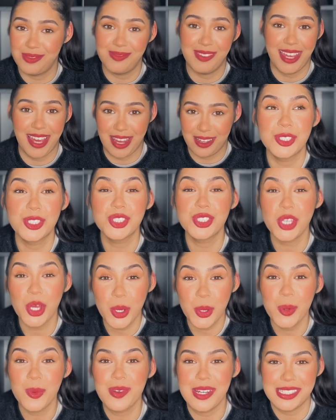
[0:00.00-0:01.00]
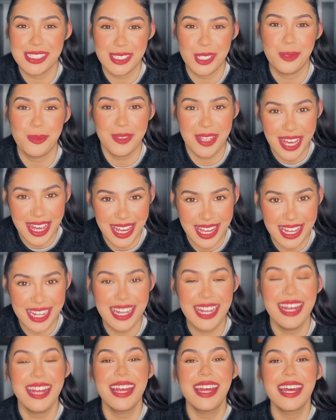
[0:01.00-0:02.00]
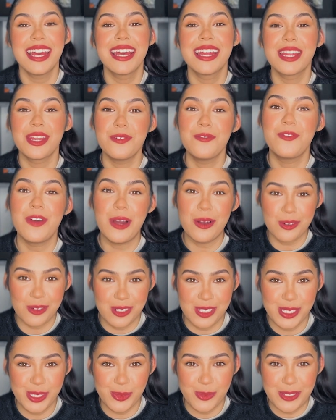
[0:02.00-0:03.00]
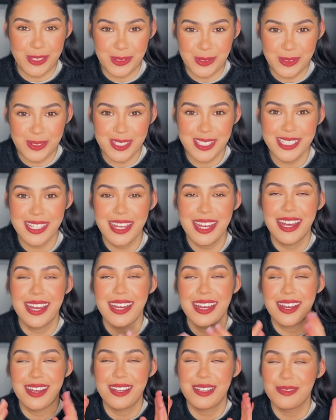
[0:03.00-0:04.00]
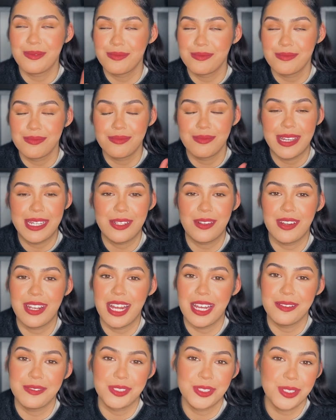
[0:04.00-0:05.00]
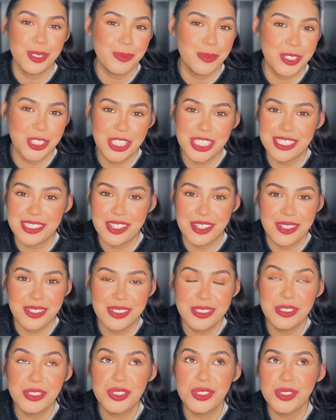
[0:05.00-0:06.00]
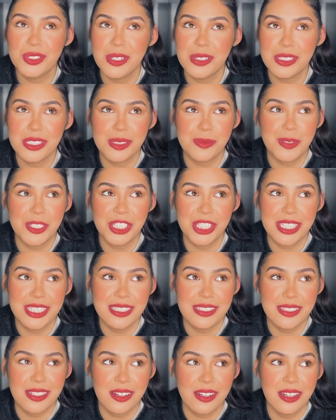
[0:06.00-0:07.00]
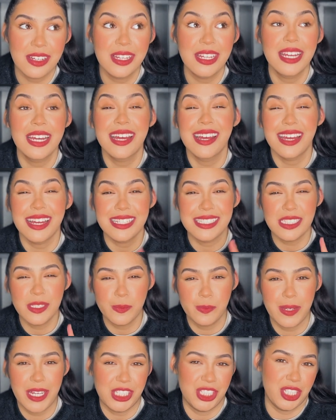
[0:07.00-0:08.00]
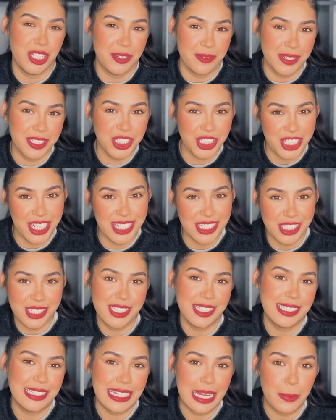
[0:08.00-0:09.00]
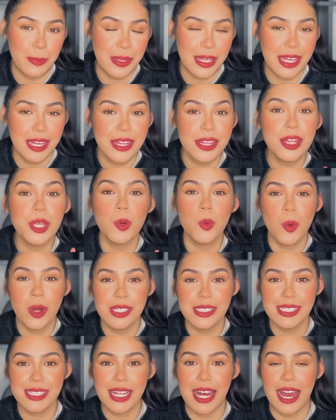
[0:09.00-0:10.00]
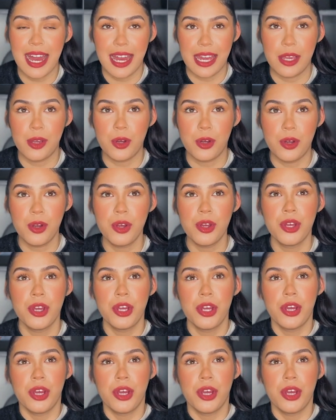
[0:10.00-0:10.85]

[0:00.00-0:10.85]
Yeah. So we ended up getting the Velcro swaddles. Made our life so much easier. So much easier. Especially when changing his nappy. The ones that I got,